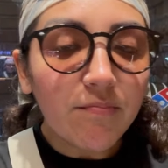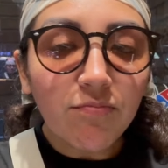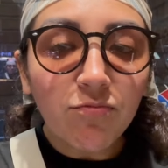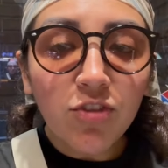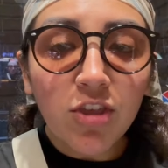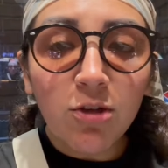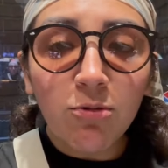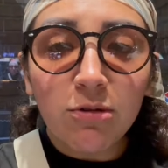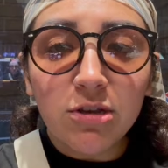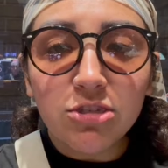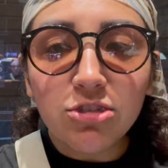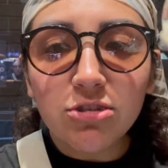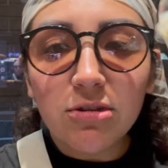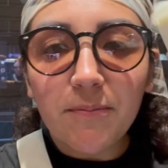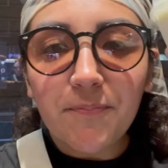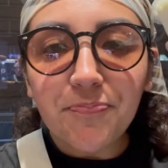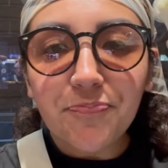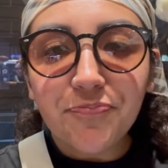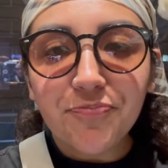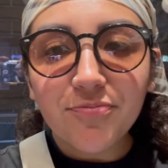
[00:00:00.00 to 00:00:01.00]
Anyways,
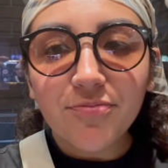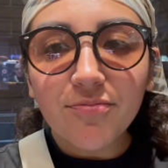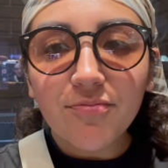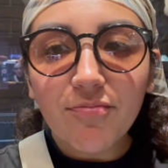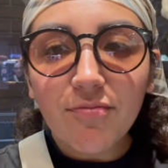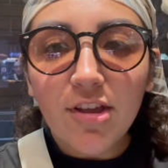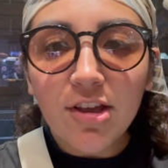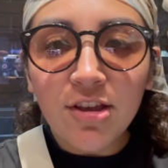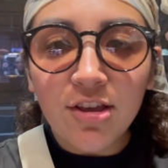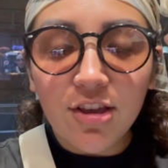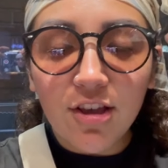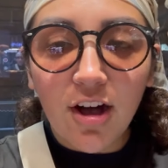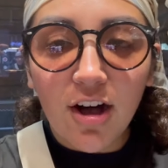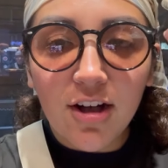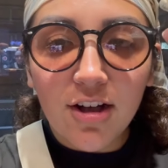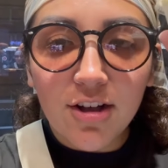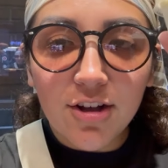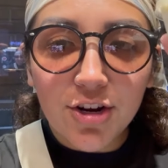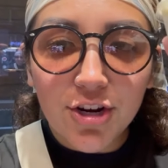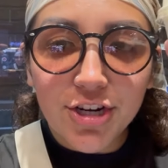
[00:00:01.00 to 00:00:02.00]

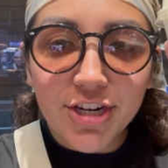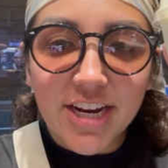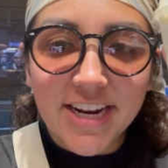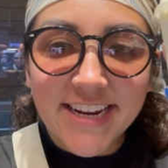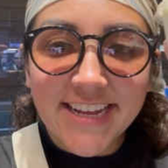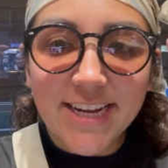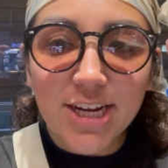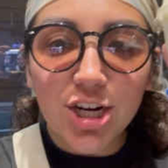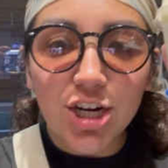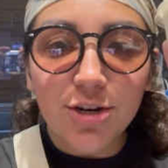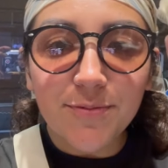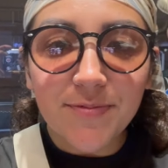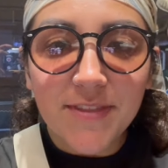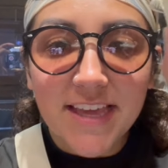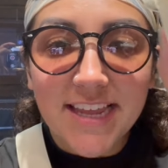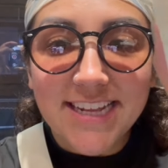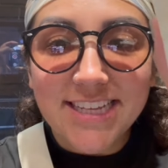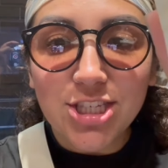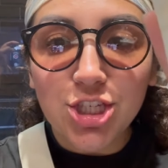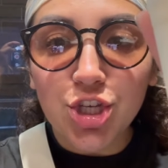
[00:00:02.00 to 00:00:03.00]
y'all heard it here.
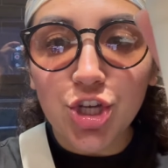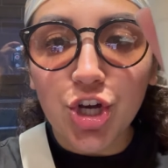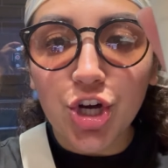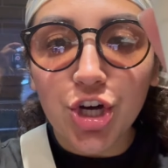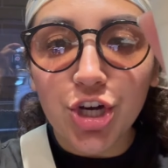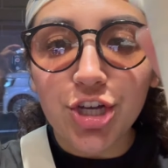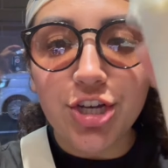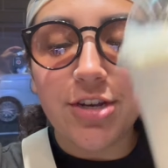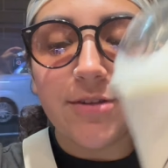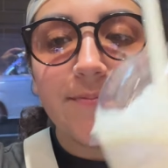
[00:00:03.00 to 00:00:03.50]
It is good.